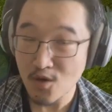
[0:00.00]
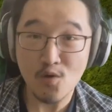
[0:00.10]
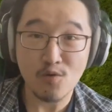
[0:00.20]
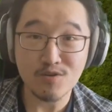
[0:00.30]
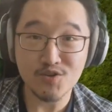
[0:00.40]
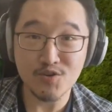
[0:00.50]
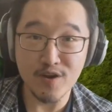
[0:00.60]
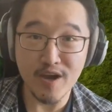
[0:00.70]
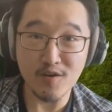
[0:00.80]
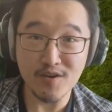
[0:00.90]
Once you're
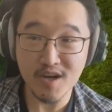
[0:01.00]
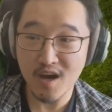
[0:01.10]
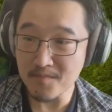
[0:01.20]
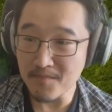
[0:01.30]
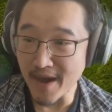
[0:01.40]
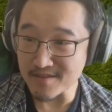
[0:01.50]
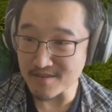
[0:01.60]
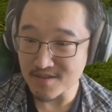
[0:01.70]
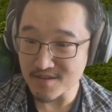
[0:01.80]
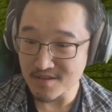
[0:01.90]
out of
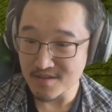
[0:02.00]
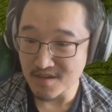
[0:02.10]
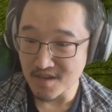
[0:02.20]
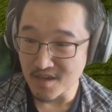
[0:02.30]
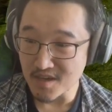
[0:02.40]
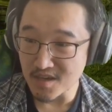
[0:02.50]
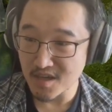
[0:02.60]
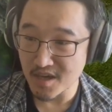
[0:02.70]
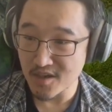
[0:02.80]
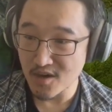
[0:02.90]
combat,
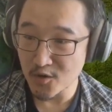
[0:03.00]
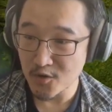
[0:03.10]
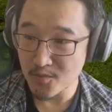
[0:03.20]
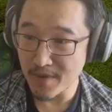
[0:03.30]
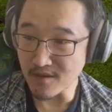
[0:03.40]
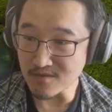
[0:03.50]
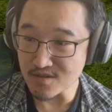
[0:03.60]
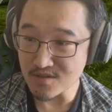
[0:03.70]
get on your mount